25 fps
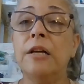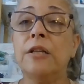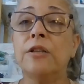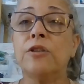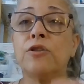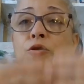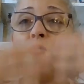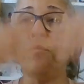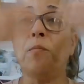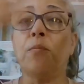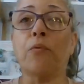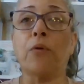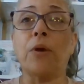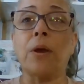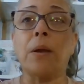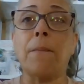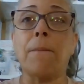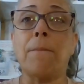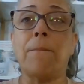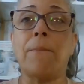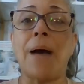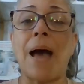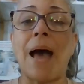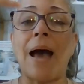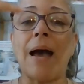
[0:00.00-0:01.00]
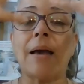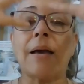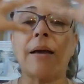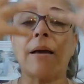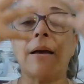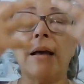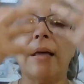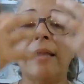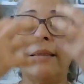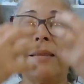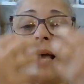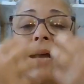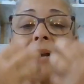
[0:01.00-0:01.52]
to bring back
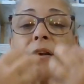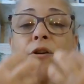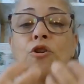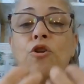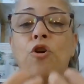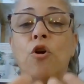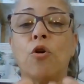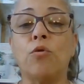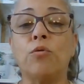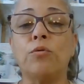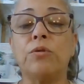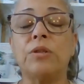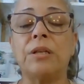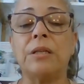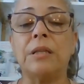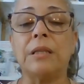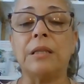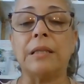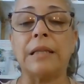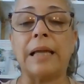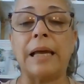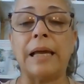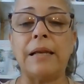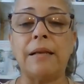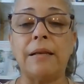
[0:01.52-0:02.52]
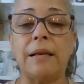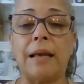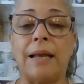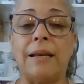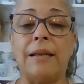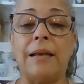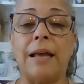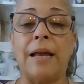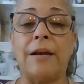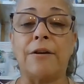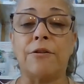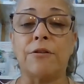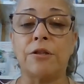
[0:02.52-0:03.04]
that golden light and
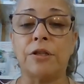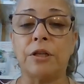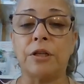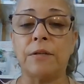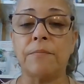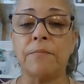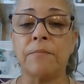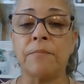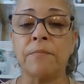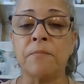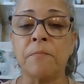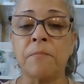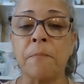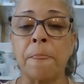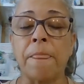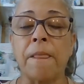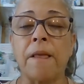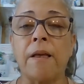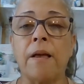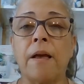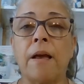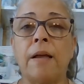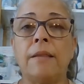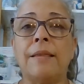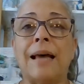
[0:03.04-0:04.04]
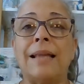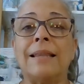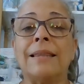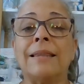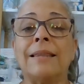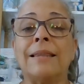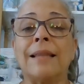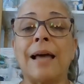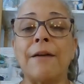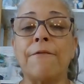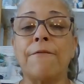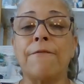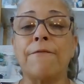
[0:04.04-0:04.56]
energy, that
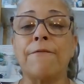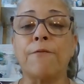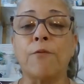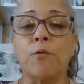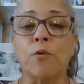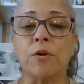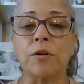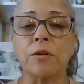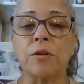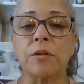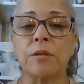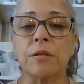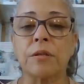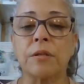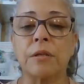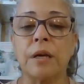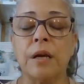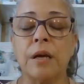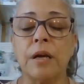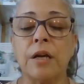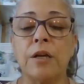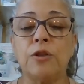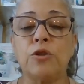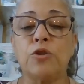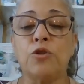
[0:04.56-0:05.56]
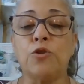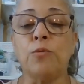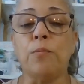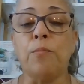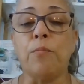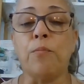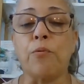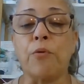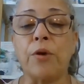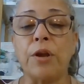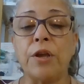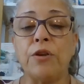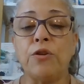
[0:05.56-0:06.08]
life force, to
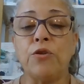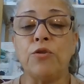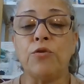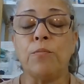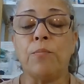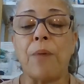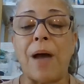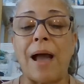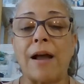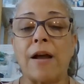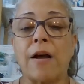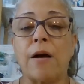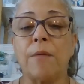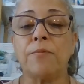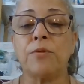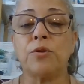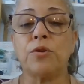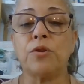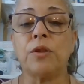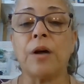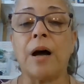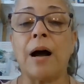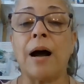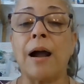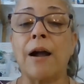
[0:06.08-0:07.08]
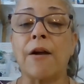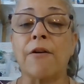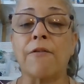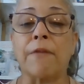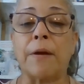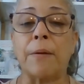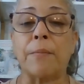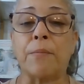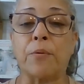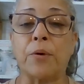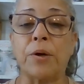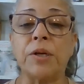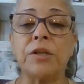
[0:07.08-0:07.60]
bring you back up to the higher
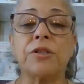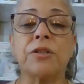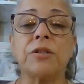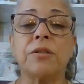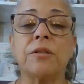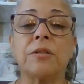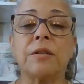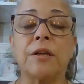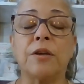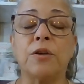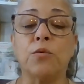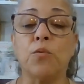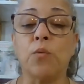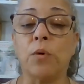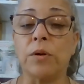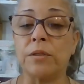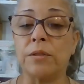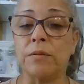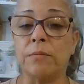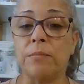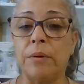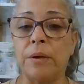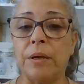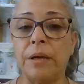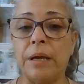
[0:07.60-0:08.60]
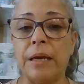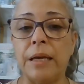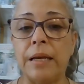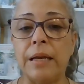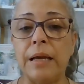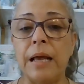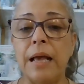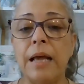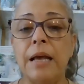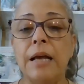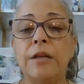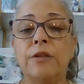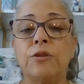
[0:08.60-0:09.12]
vibrations that you want to be in,
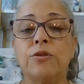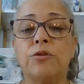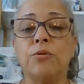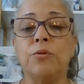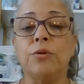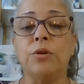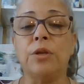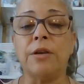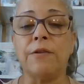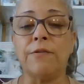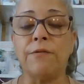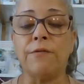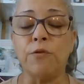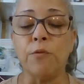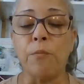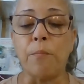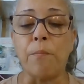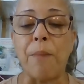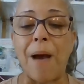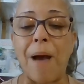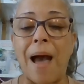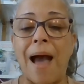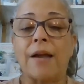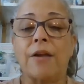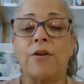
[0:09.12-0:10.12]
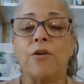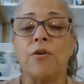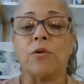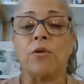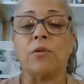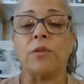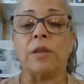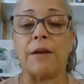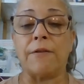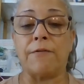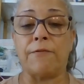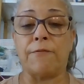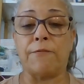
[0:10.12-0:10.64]
to give you back your
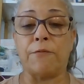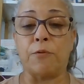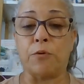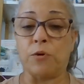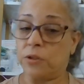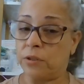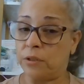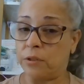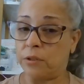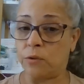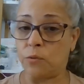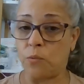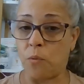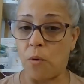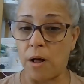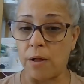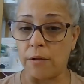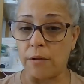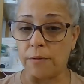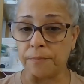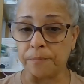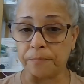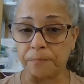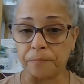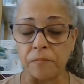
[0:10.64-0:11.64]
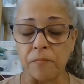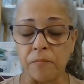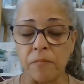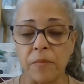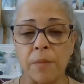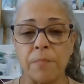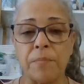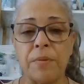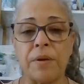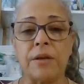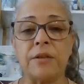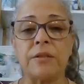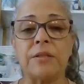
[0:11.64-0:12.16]
life force as well.
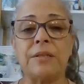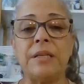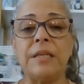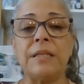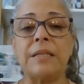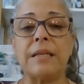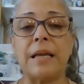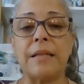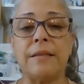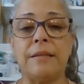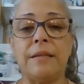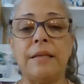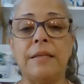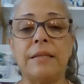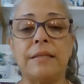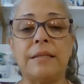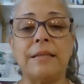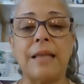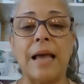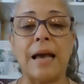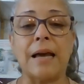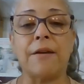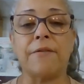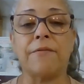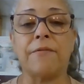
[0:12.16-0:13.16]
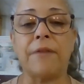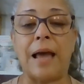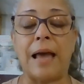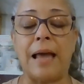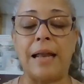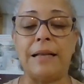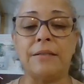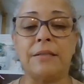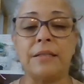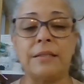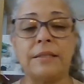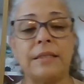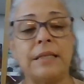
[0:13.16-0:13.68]
Because these negative
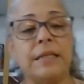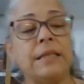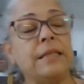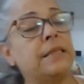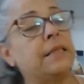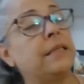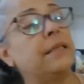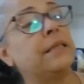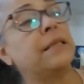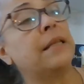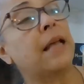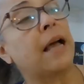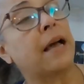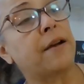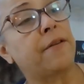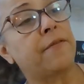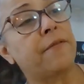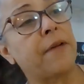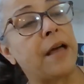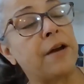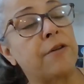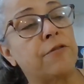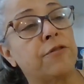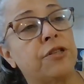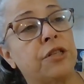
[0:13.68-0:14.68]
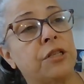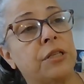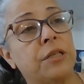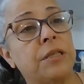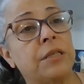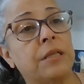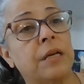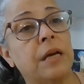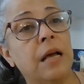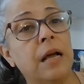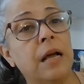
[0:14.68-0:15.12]
entities, these negative energies